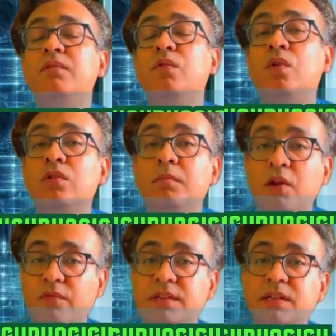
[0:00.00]
for
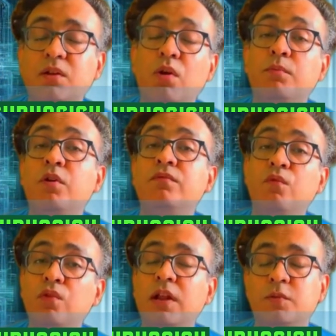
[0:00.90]
manufacturing
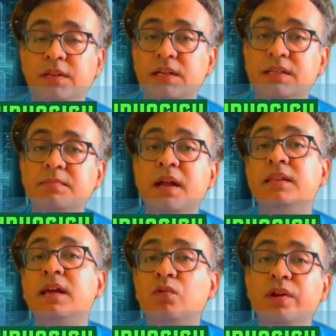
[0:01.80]
1.4 nanometer chip, and
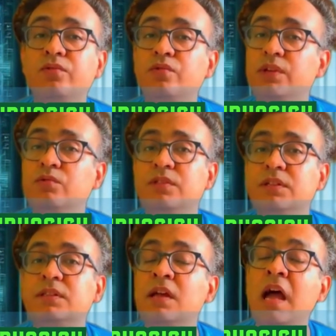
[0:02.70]
they are going to use
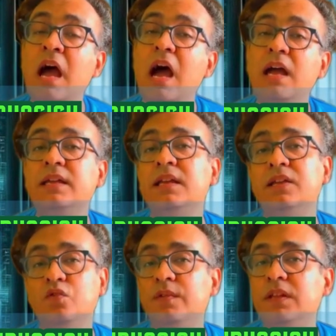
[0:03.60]
these high
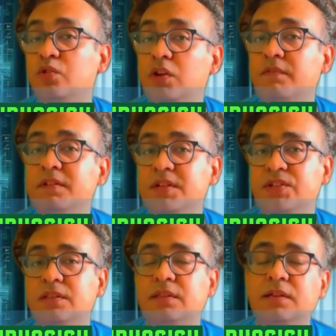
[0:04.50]
NA-EUV lithography
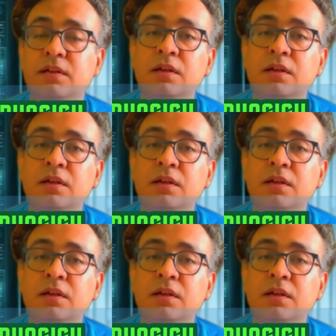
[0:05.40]
machines.